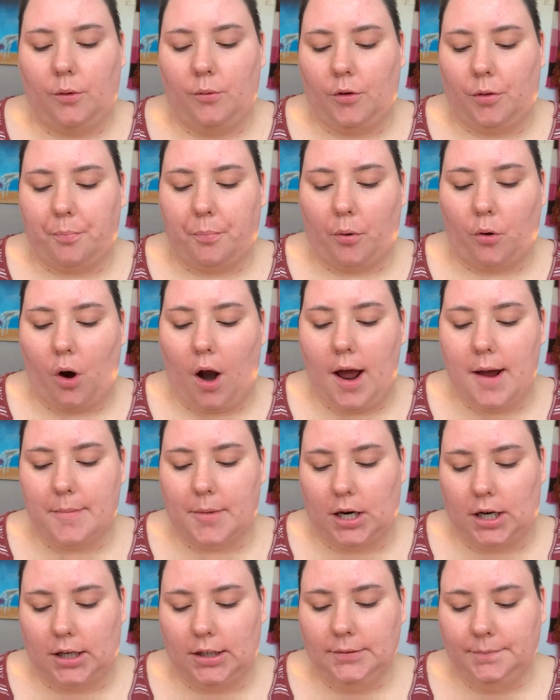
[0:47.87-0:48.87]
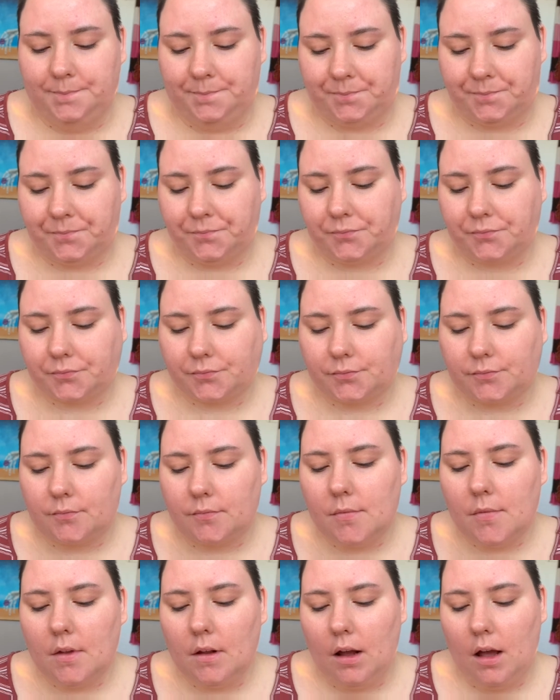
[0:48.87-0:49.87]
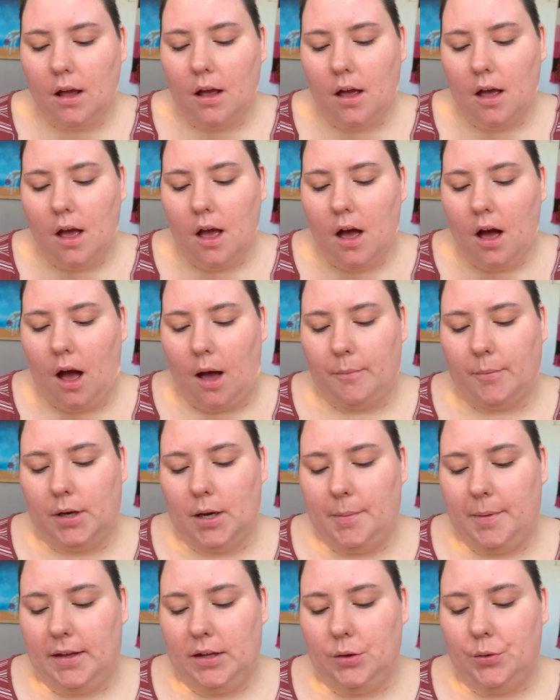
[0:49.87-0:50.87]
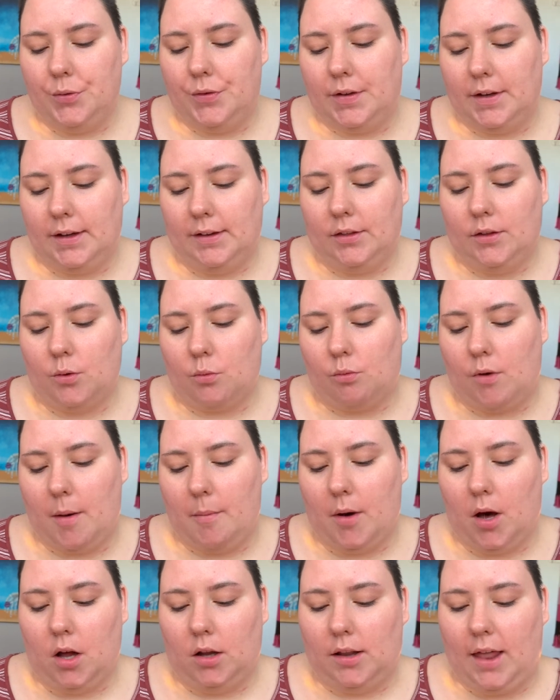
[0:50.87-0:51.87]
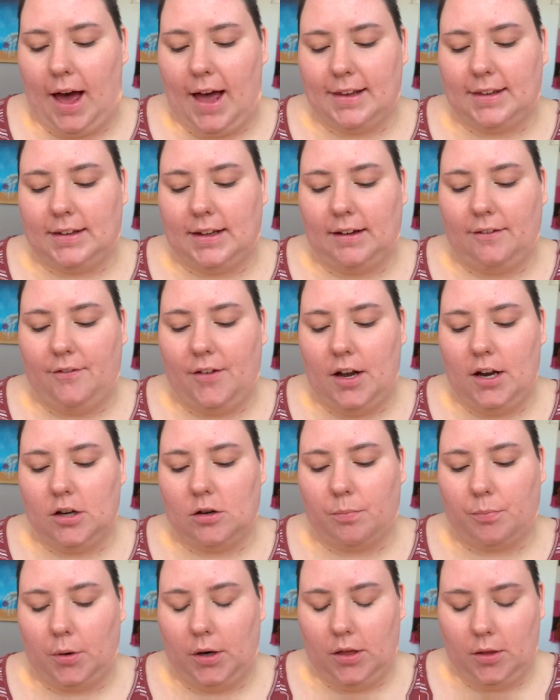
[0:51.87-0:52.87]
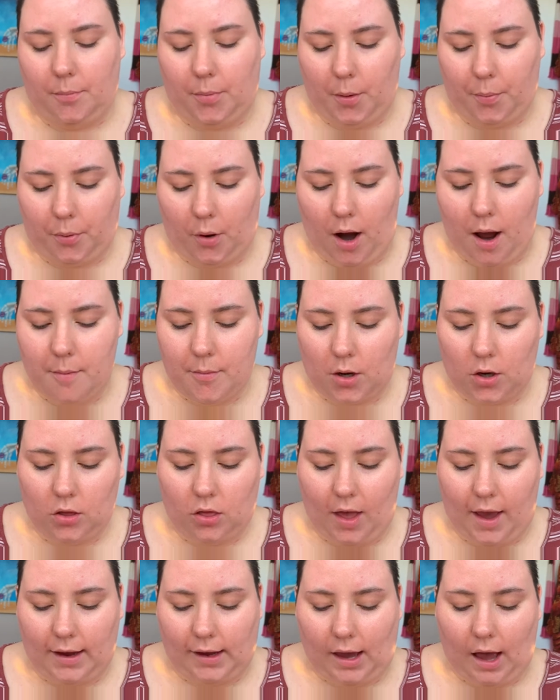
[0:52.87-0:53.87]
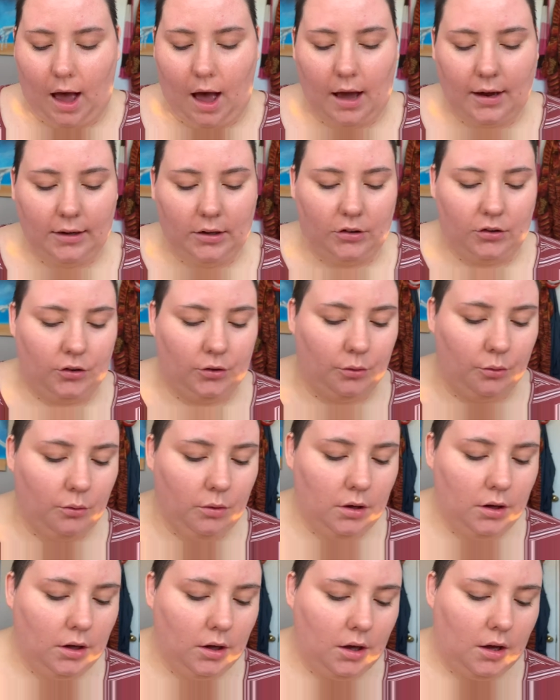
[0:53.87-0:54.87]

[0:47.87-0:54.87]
with primer, I'm going to be using the Rimmel Lasting Finish Breathable Primer like I do.